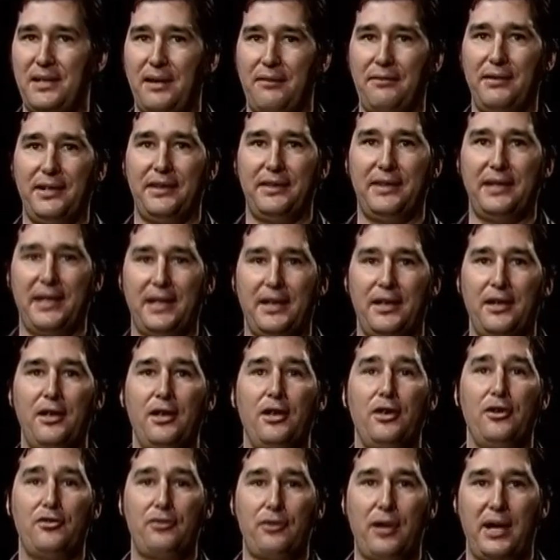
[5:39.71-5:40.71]
everything,
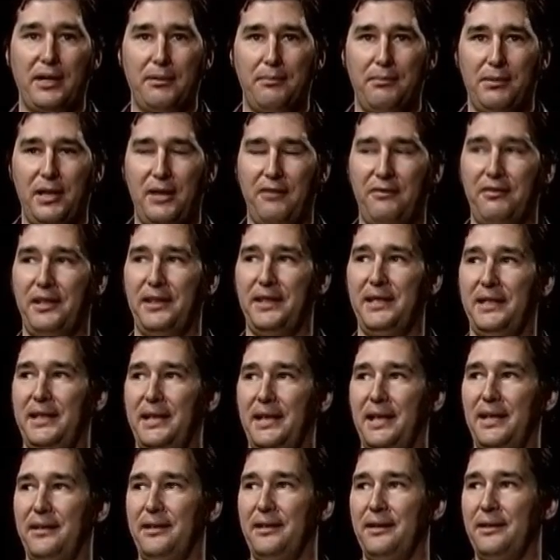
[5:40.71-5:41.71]
try to bluff on the
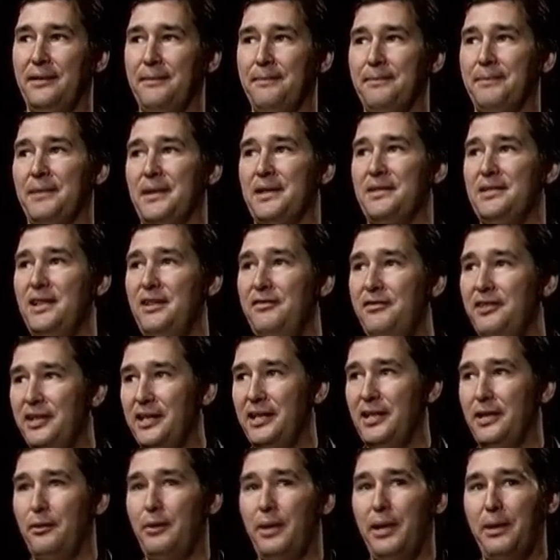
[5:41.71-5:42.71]
end. See if you
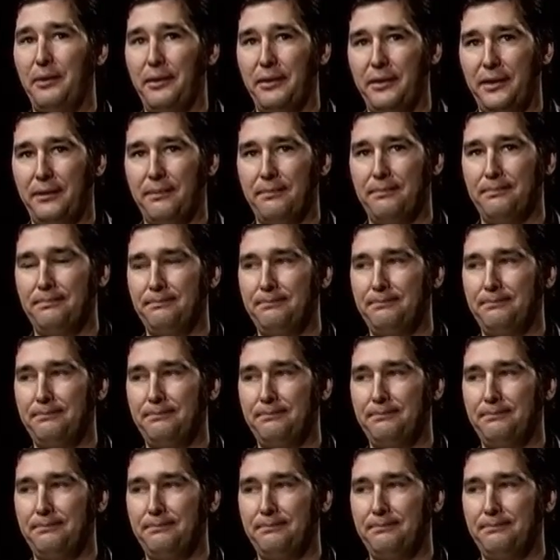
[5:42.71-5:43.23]
can get away with it.